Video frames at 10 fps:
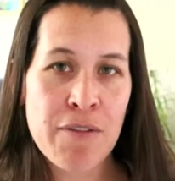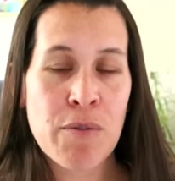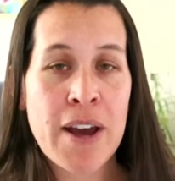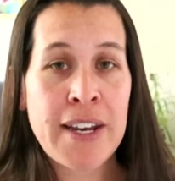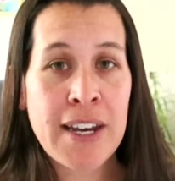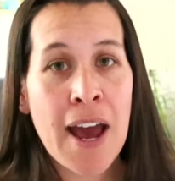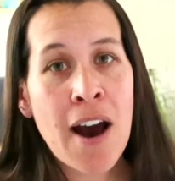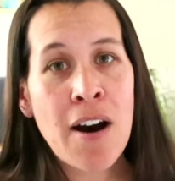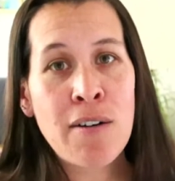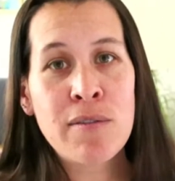Right
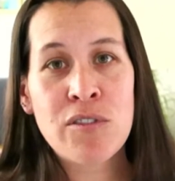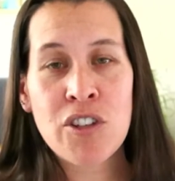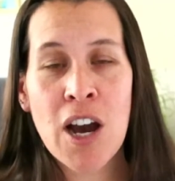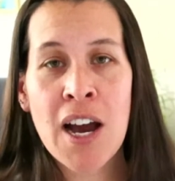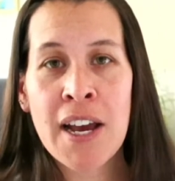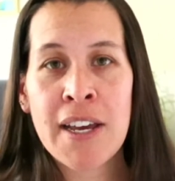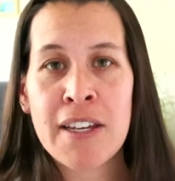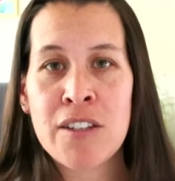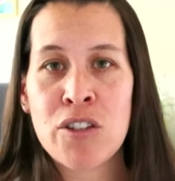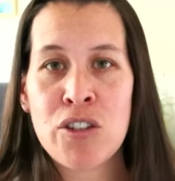now, Jai
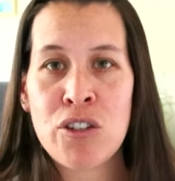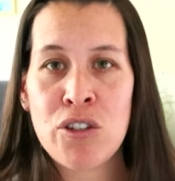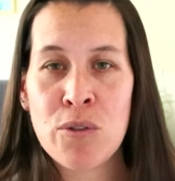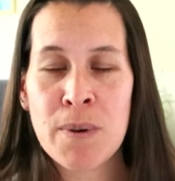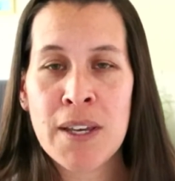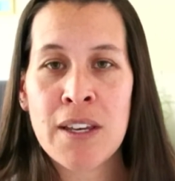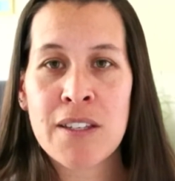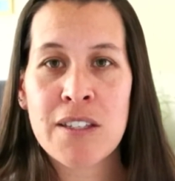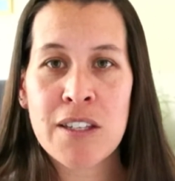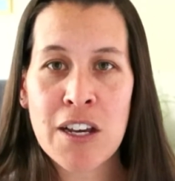is doing
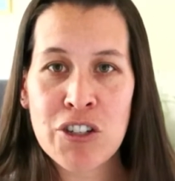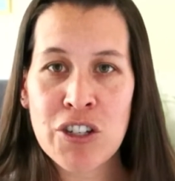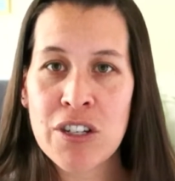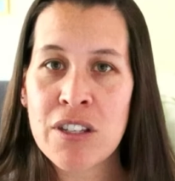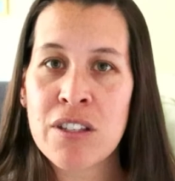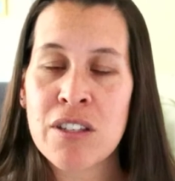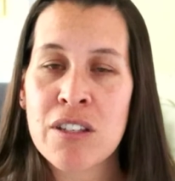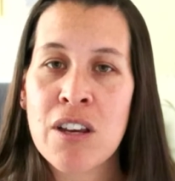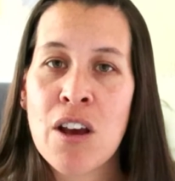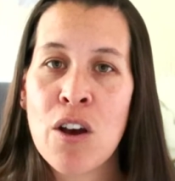sessions